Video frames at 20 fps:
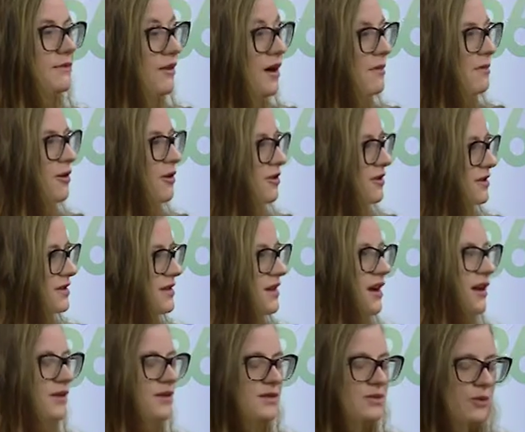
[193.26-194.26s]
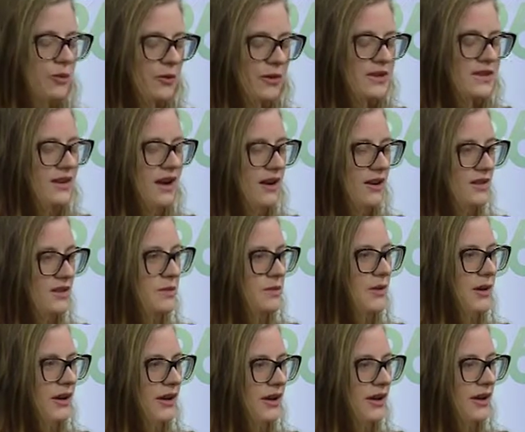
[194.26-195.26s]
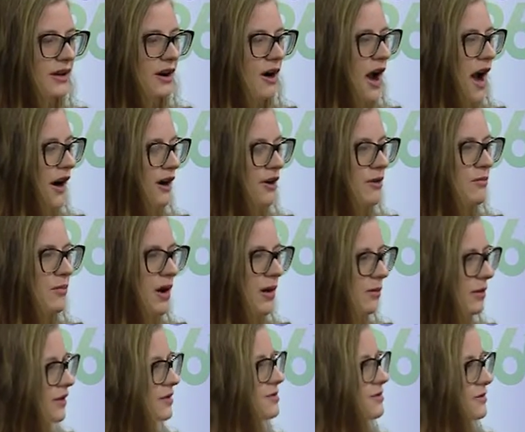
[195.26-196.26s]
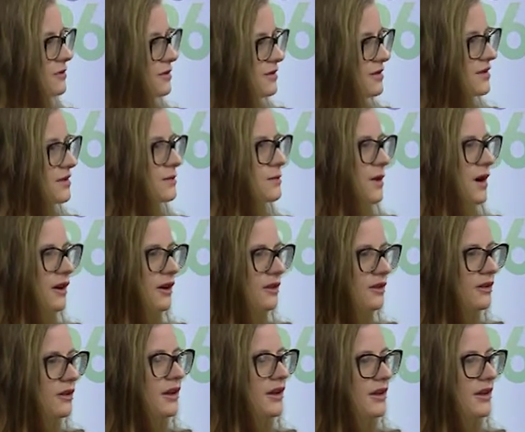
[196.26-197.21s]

from Girl Scouts, Boy Scouts, but in our Akron public schools as well.